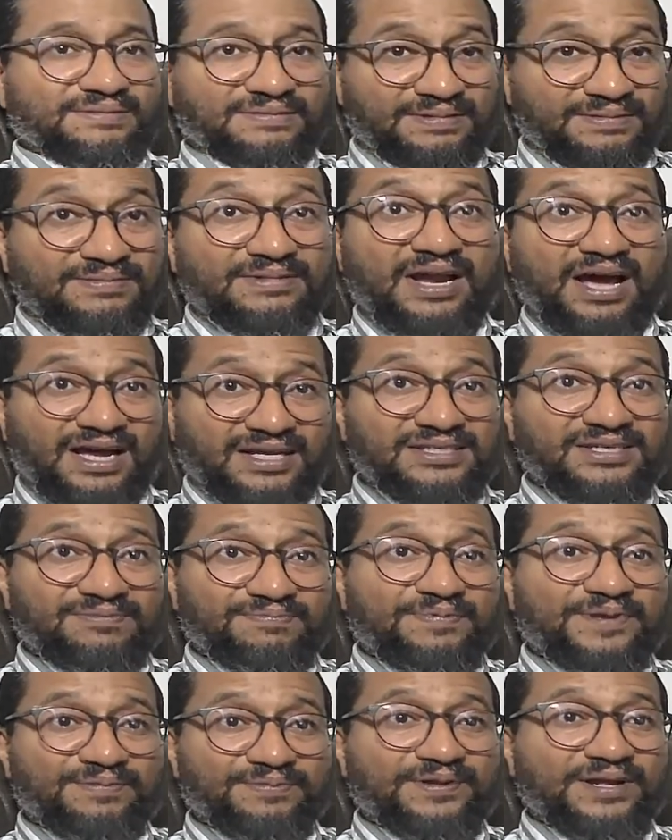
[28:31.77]
Lots of
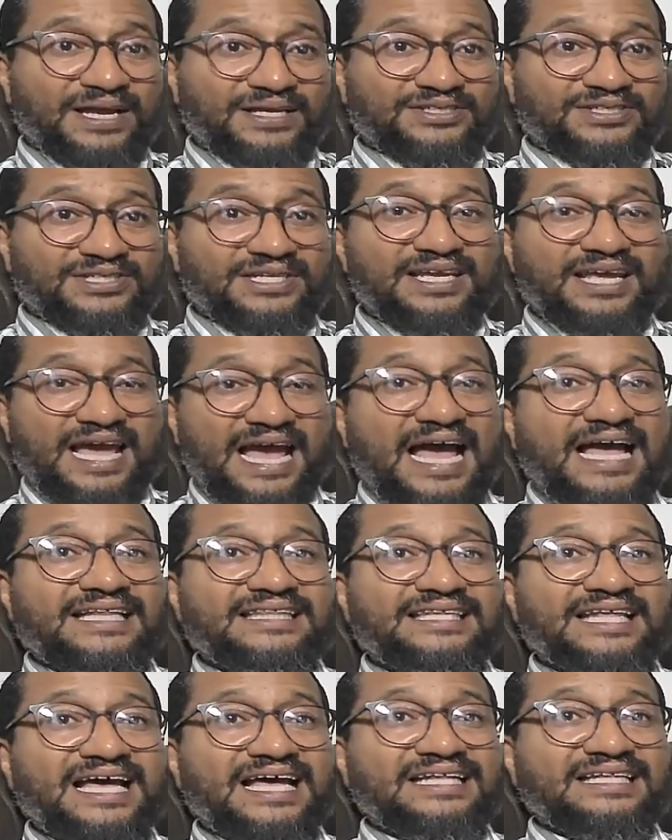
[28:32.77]
people actually
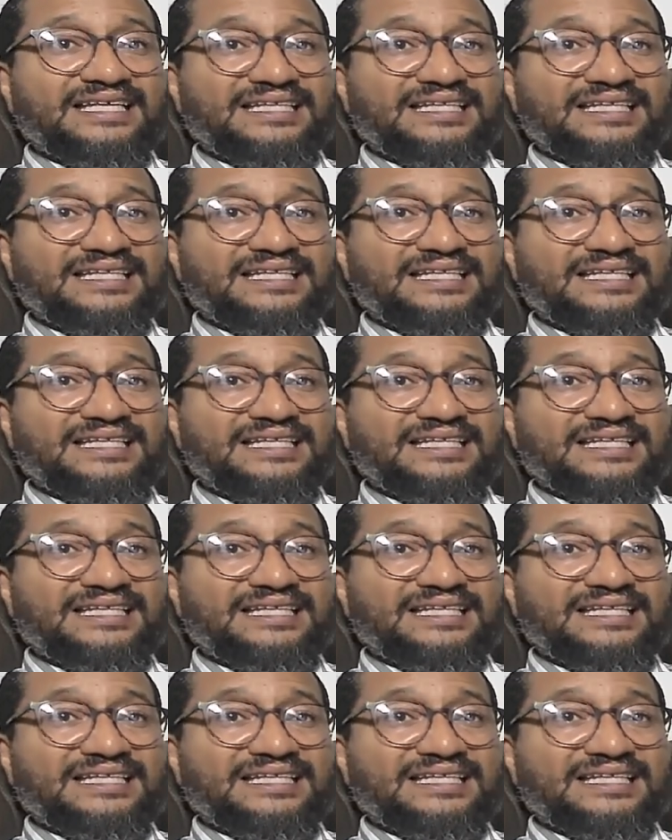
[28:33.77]
had that,